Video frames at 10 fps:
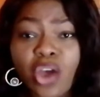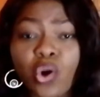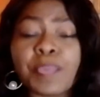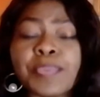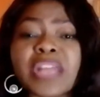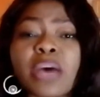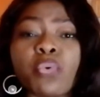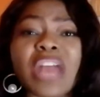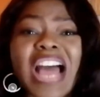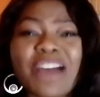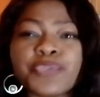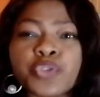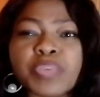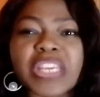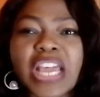or people that would have to
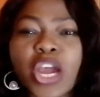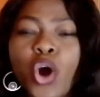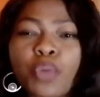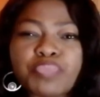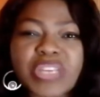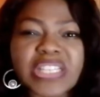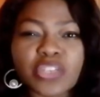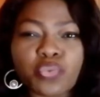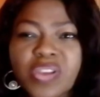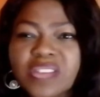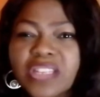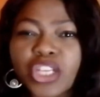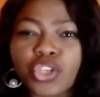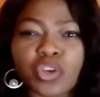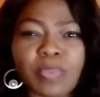be competing with in a
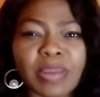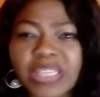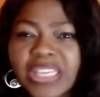job